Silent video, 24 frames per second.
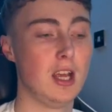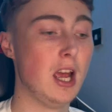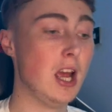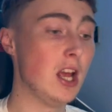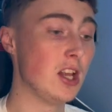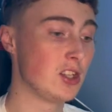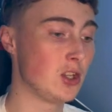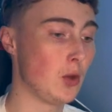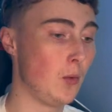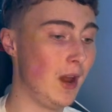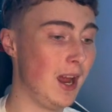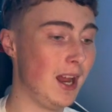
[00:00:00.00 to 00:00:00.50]

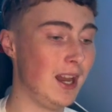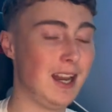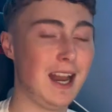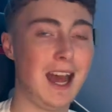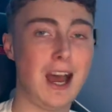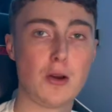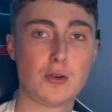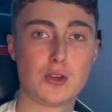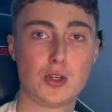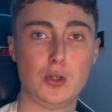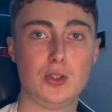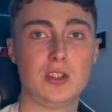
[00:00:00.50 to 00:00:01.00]
So it
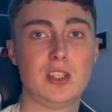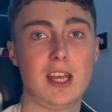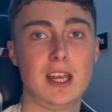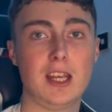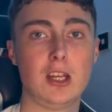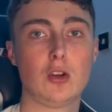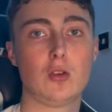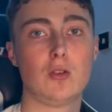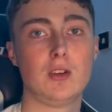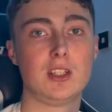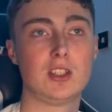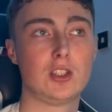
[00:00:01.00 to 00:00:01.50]
allows you to
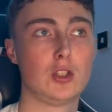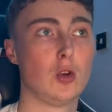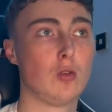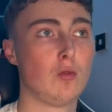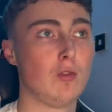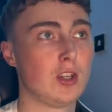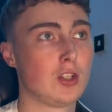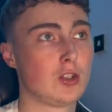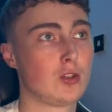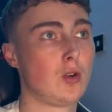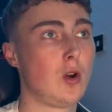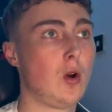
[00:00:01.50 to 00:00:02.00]
increase your
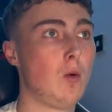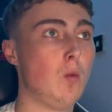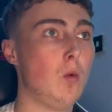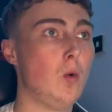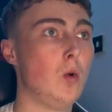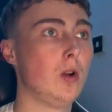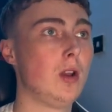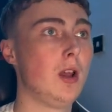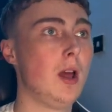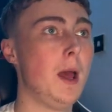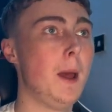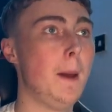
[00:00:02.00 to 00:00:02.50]
risk to
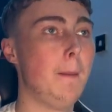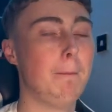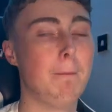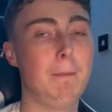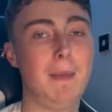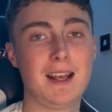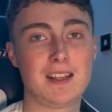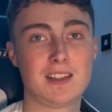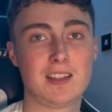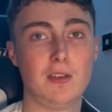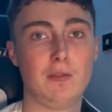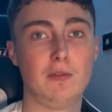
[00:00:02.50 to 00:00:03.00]
reward
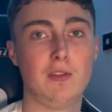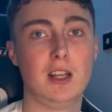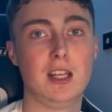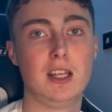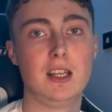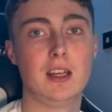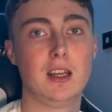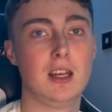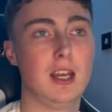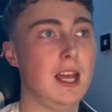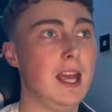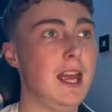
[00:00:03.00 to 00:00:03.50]

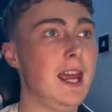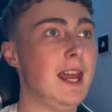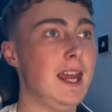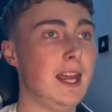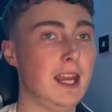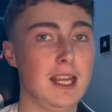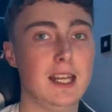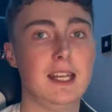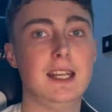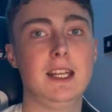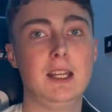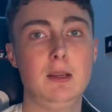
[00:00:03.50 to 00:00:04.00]
massively
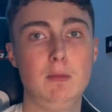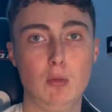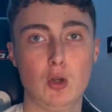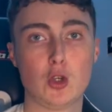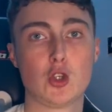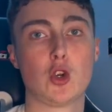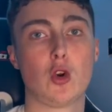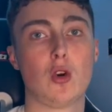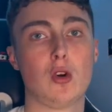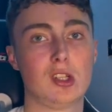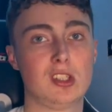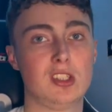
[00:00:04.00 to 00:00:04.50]
in the
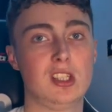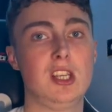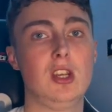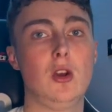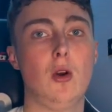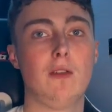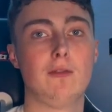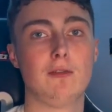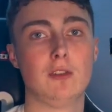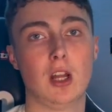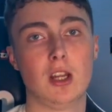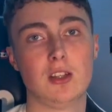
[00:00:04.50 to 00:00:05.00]
majority
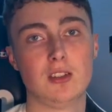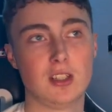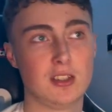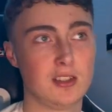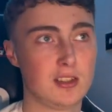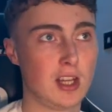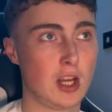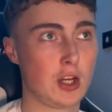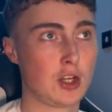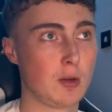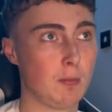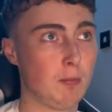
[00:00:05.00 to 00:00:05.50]
of London
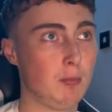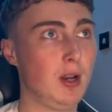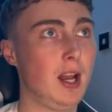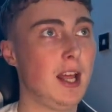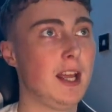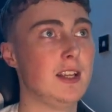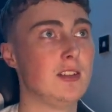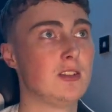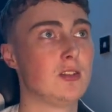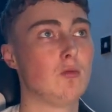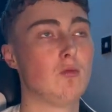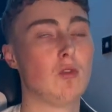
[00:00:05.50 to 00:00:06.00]
session
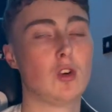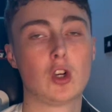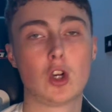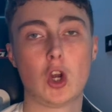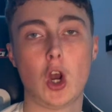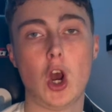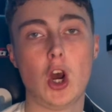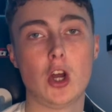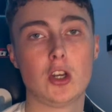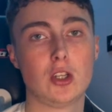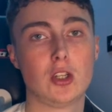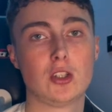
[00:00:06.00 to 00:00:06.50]
plays,
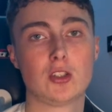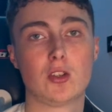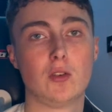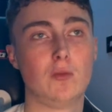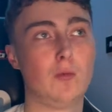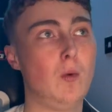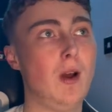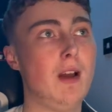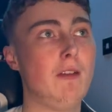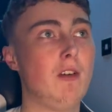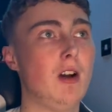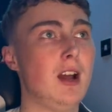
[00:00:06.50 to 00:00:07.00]
regardless of
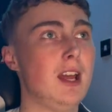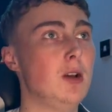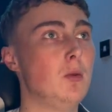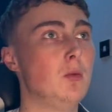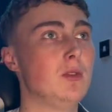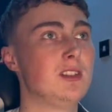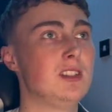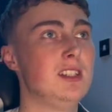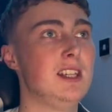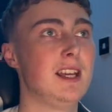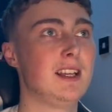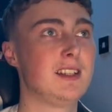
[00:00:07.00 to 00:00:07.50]
whether it
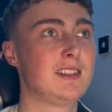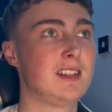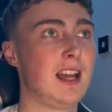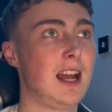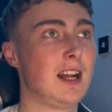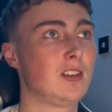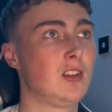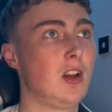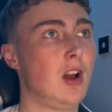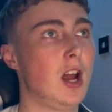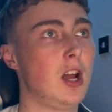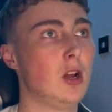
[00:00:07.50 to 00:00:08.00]
was the
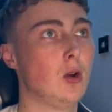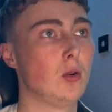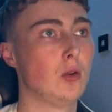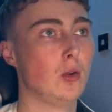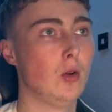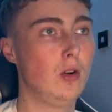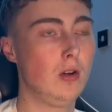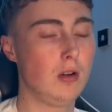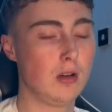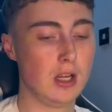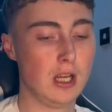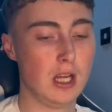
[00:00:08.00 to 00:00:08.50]
exact high or
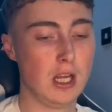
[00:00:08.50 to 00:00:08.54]
not.